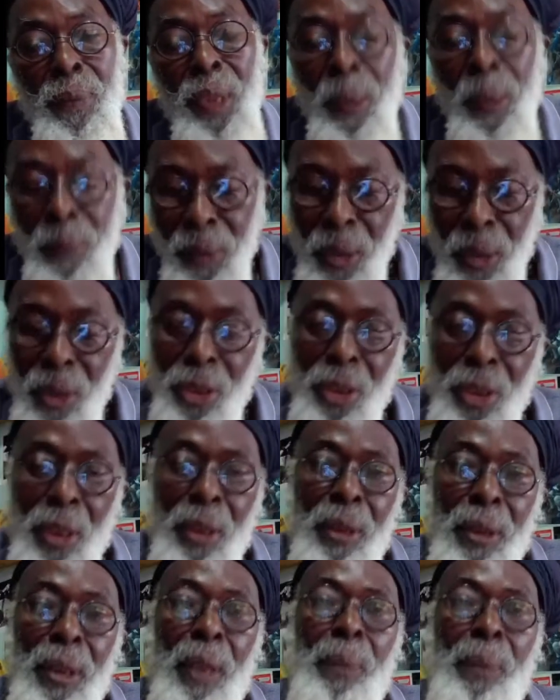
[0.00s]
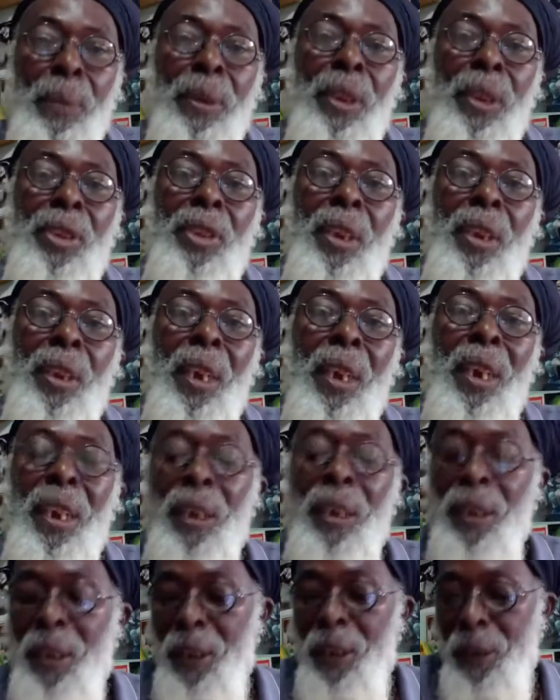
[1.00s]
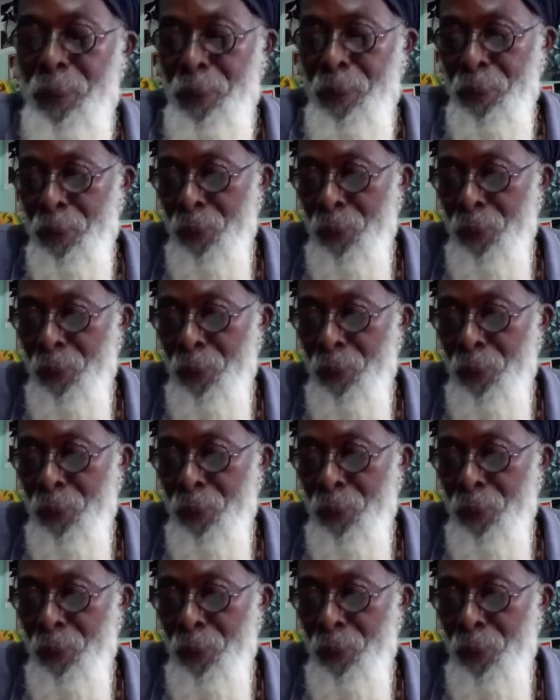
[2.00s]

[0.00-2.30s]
Temptation, I got come.